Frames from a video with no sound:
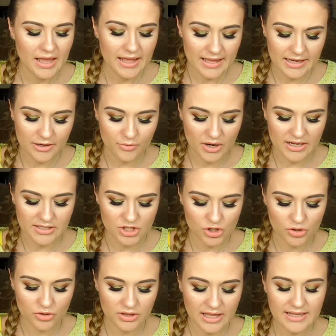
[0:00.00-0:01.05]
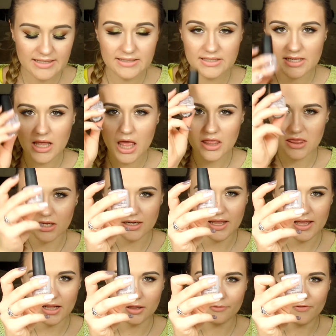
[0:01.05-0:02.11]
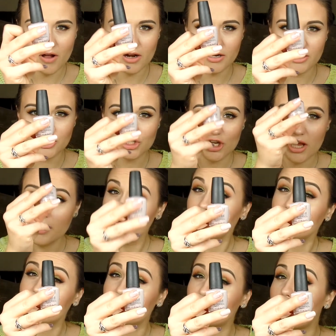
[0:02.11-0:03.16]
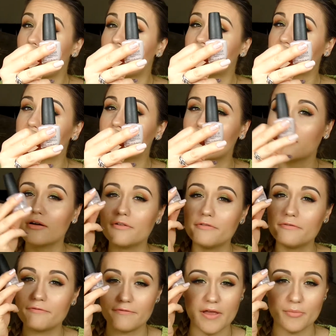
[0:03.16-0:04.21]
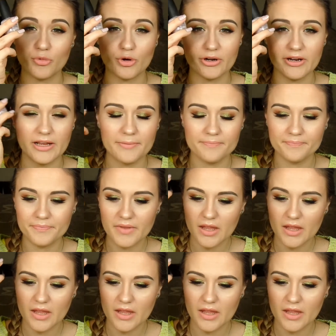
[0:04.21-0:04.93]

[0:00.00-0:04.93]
Anyway, so that's the nail varnish of the month of February.